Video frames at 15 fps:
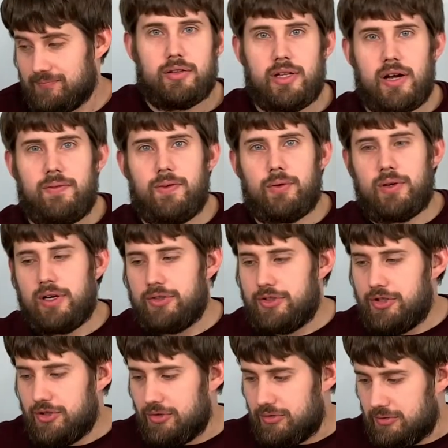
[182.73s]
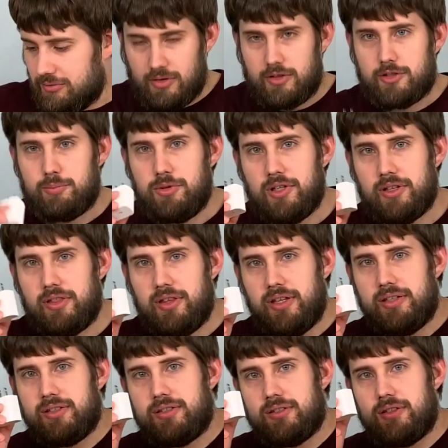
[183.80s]
Now for round 2, let's plug
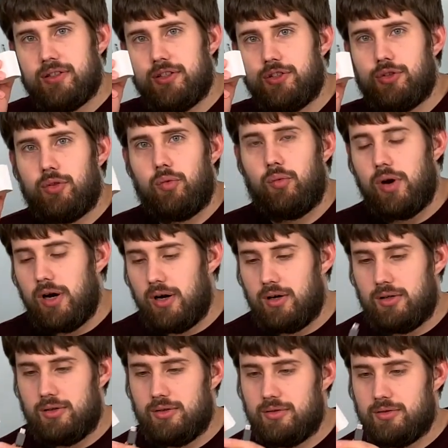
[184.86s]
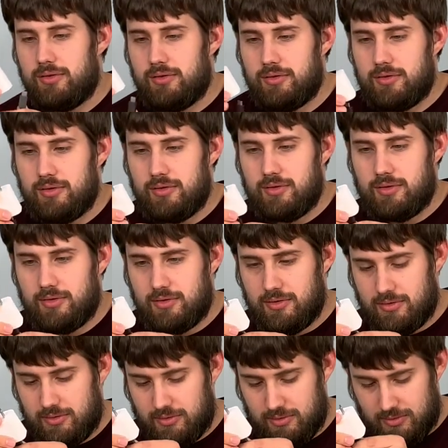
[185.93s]
this into the wall
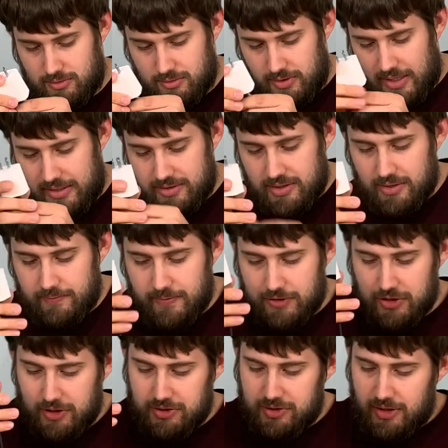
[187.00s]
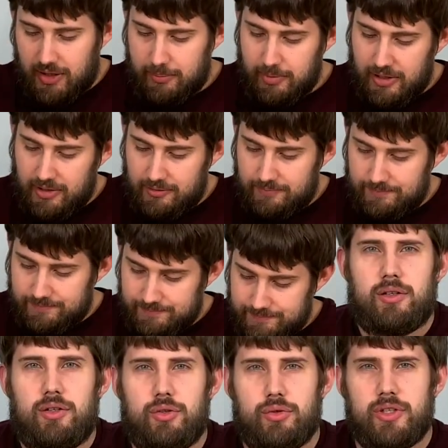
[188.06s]
and see if we charge the iPod.
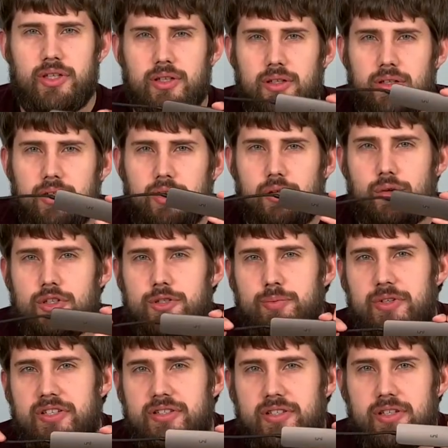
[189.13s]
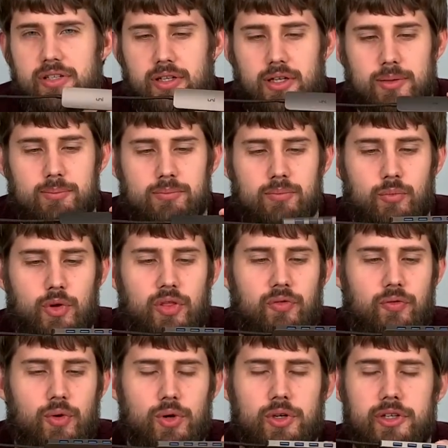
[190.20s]
Uni USB-C hub with
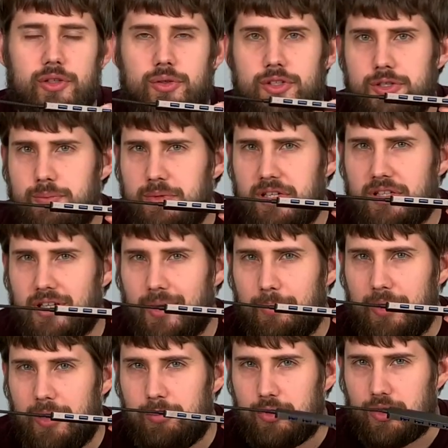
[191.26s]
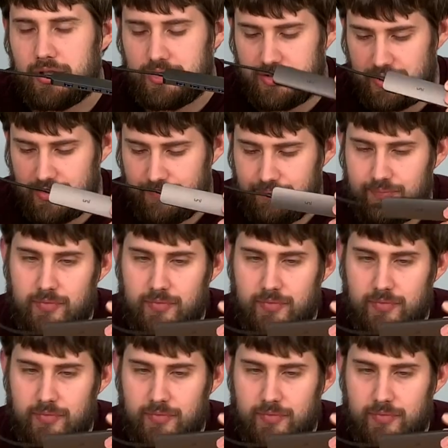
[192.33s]
4 USB Type A ports.